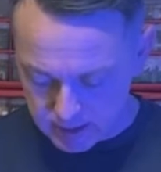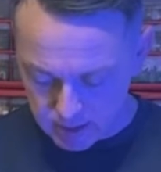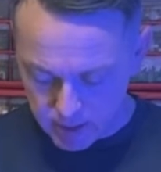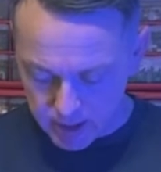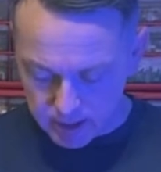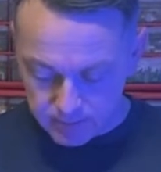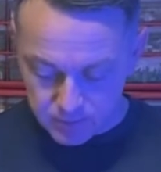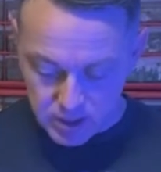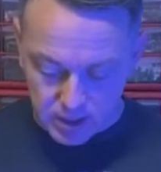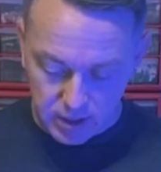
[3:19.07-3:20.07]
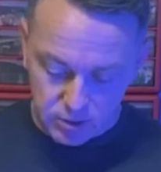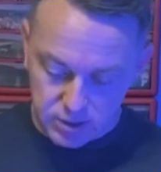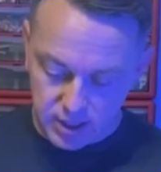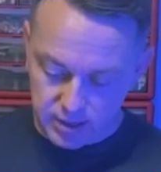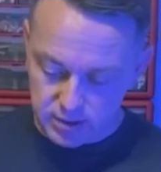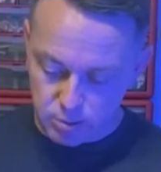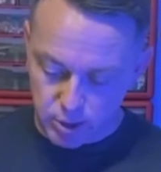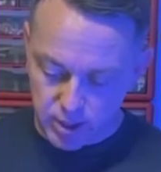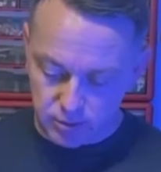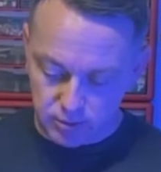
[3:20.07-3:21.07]
at the back. And I noticed I had this
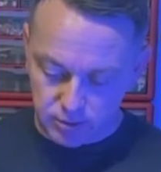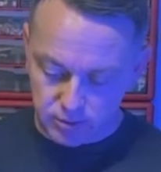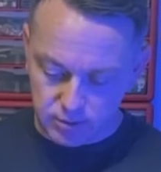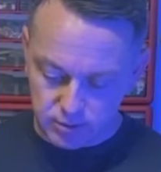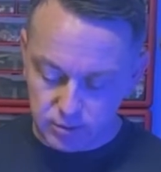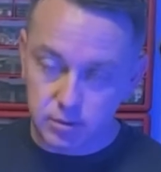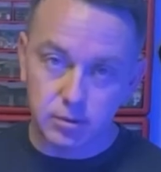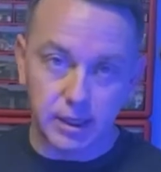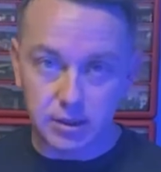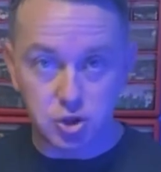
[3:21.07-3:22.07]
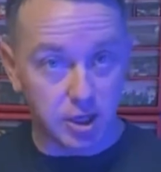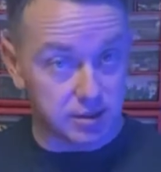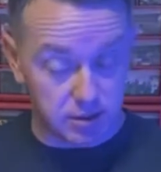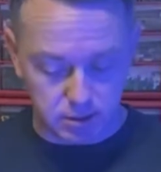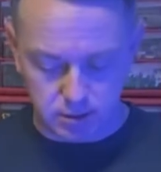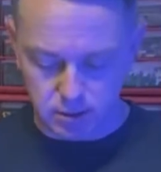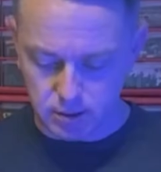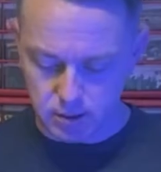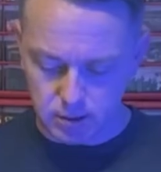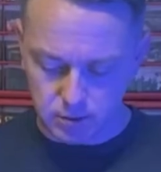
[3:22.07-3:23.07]
brown like chest
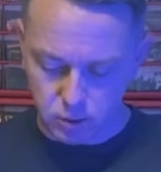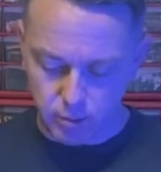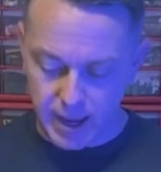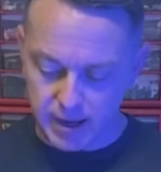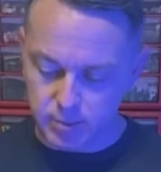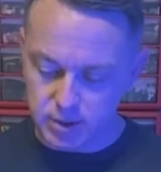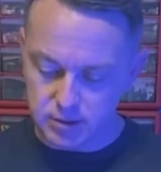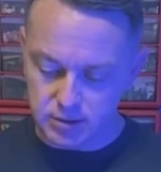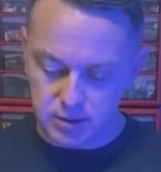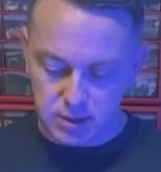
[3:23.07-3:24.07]
or back piece.